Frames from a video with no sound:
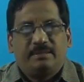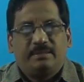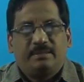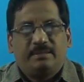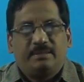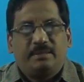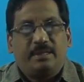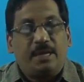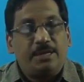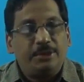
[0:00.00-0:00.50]

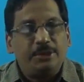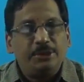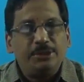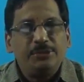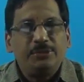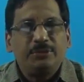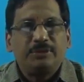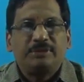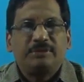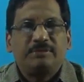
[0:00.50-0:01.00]

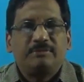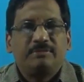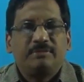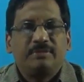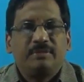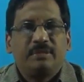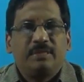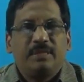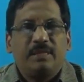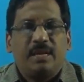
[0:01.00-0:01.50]
continues,
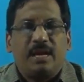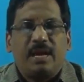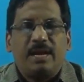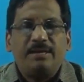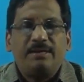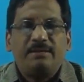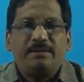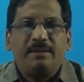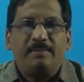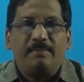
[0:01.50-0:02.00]

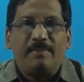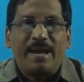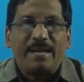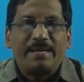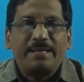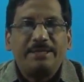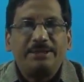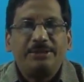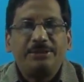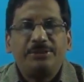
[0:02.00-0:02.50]
and the
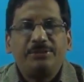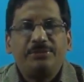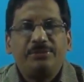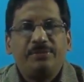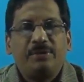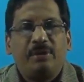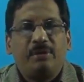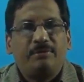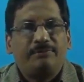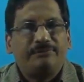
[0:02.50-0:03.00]

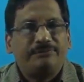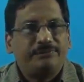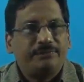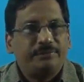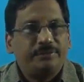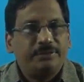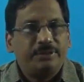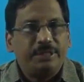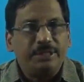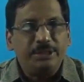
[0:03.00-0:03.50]
magnitude of
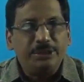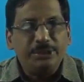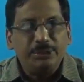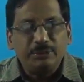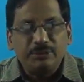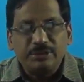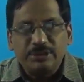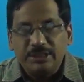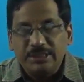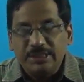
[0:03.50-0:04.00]
the
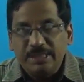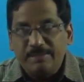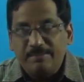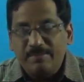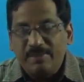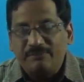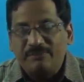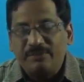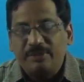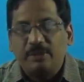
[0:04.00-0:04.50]
induced
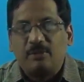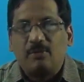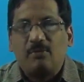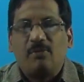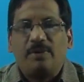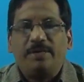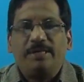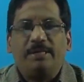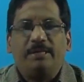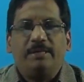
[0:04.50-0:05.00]
EMF in the
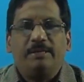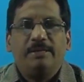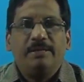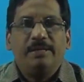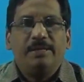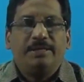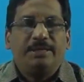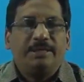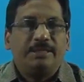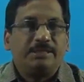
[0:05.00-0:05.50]
coil
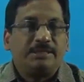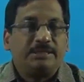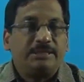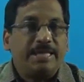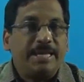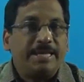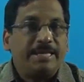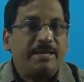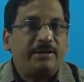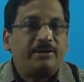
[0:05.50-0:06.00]
is
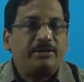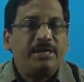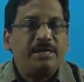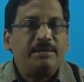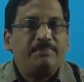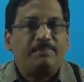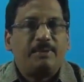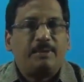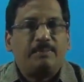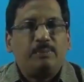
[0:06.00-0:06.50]
directly
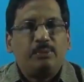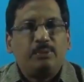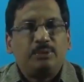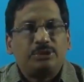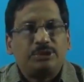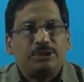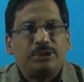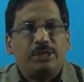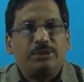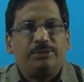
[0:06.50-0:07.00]

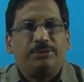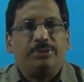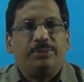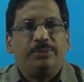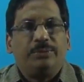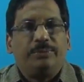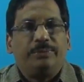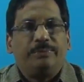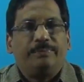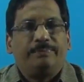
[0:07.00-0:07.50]
proportional
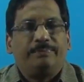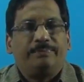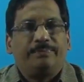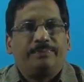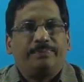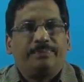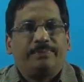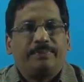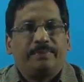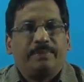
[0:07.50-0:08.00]
to
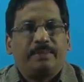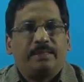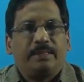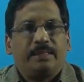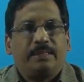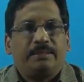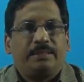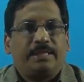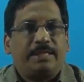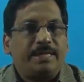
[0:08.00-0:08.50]

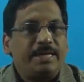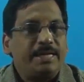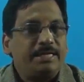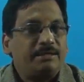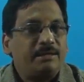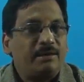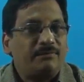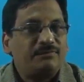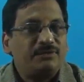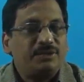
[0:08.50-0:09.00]
the
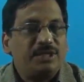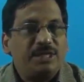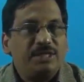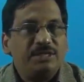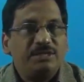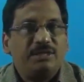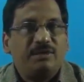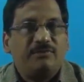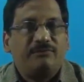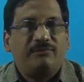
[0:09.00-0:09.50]
rate of
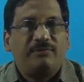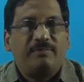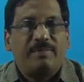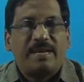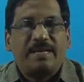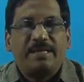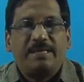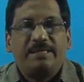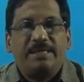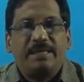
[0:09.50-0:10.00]
change of
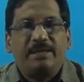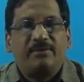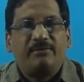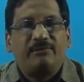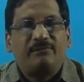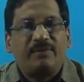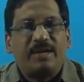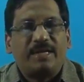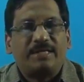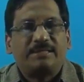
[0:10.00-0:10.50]
magnetic
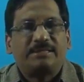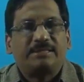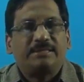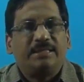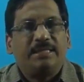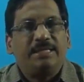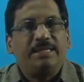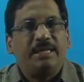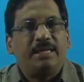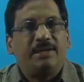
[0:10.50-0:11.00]
flux
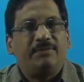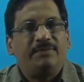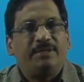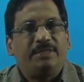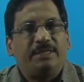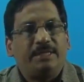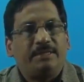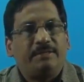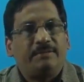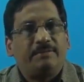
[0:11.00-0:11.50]
linked
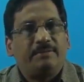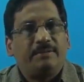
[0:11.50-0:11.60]
with it,